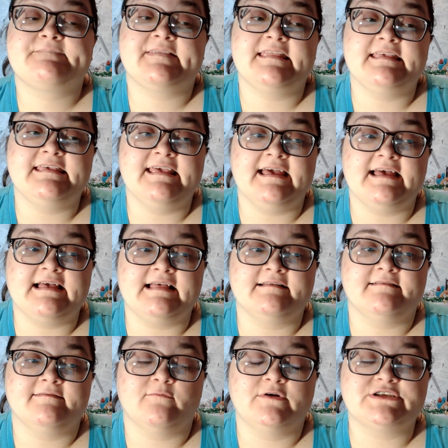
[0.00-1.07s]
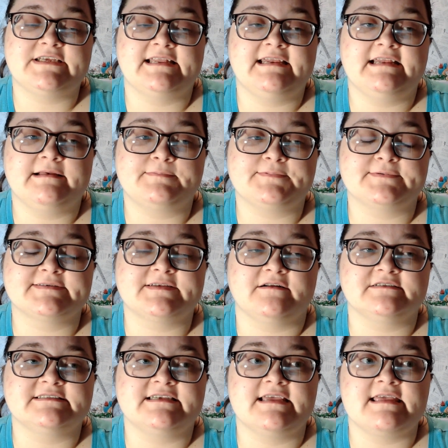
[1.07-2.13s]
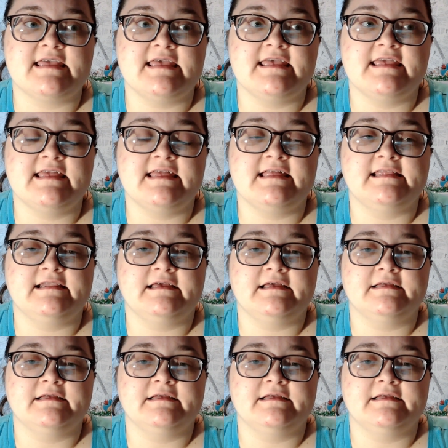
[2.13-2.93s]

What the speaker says: yeah, which ended up resulting in